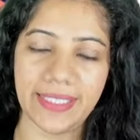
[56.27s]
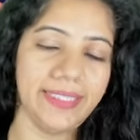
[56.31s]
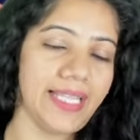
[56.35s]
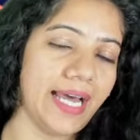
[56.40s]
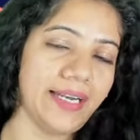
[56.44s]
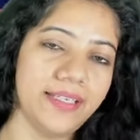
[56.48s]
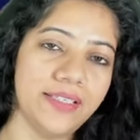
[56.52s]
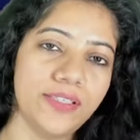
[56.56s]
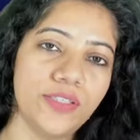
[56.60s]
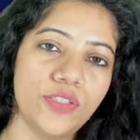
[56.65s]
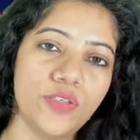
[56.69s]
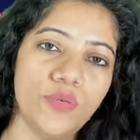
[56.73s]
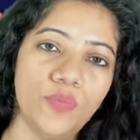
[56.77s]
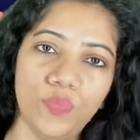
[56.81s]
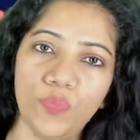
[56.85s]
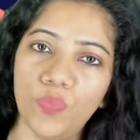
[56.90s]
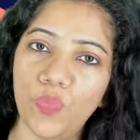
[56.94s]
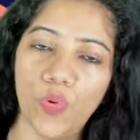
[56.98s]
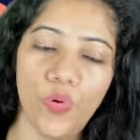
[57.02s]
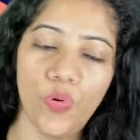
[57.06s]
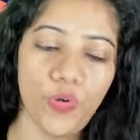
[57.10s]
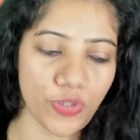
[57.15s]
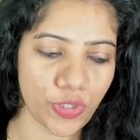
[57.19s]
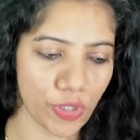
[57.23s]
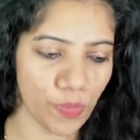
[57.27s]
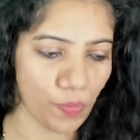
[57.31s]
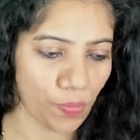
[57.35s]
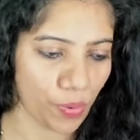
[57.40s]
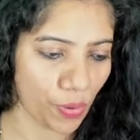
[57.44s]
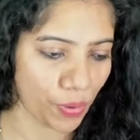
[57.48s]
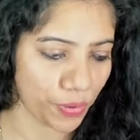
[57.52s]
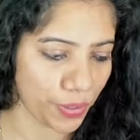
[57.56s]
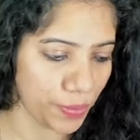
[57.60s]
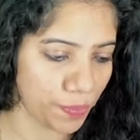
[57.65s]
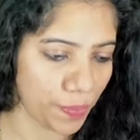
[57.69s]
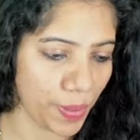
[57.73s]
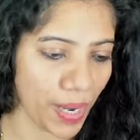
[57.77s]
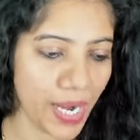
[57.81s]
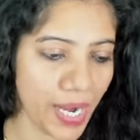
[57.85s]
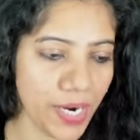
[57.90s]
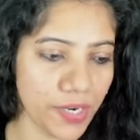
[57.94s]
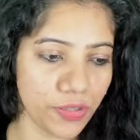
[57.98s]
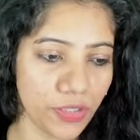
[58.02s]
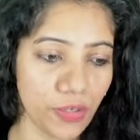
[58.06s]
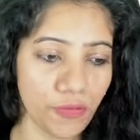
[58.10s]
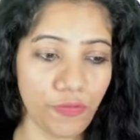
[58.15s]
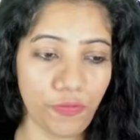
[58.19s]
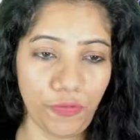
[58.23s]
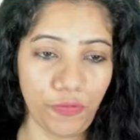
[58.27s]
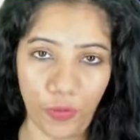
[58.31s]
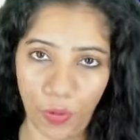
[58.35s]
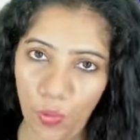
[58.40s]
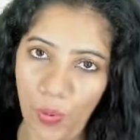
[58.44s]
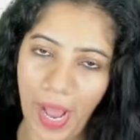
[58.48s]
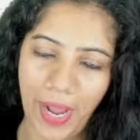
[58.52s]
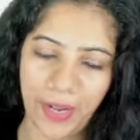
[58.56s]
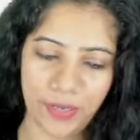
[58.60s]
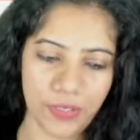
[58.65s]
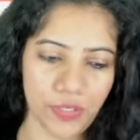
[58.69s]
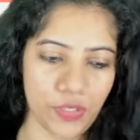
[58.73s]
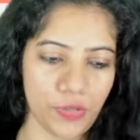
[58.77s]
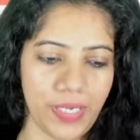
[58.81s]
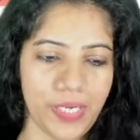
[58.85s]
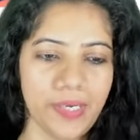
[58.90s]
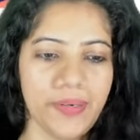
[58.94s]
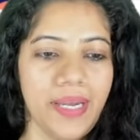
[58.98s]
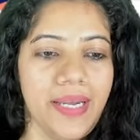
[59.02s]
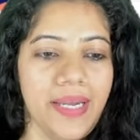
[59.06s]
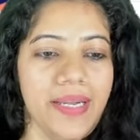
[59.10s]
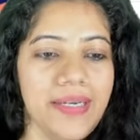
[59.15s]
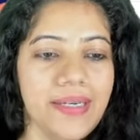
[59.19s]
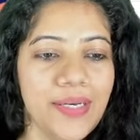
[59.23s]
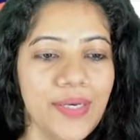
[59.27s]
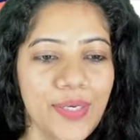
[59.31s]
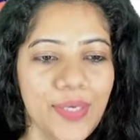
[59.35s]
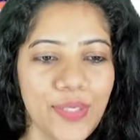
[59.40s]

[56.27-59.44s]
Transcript: That is the most important part, the flow actually, right?